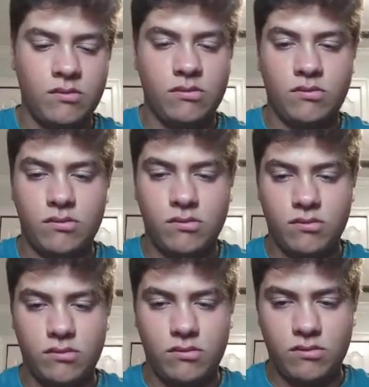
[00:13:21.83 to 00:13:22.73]

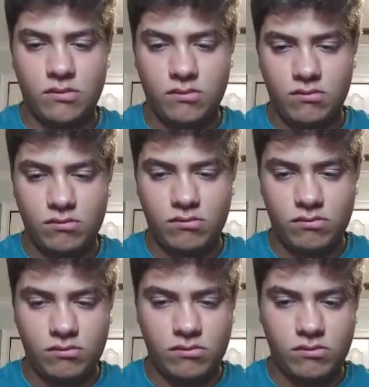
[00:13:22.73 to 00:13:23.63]

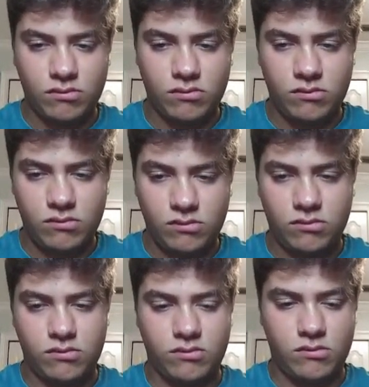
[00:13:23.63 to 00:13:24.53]

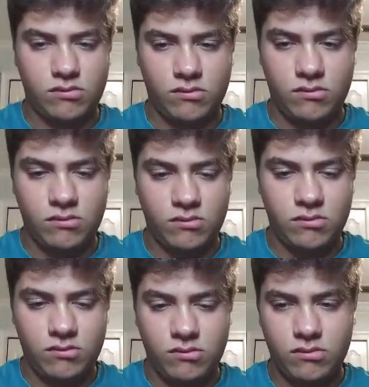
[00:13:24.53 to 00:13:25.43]

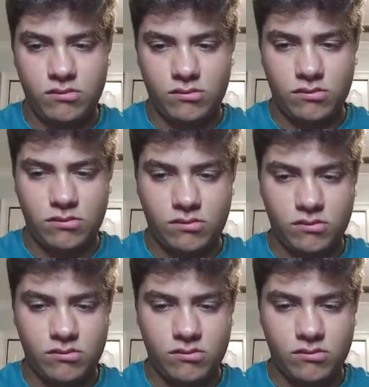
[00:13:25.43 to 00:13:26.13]
(silent)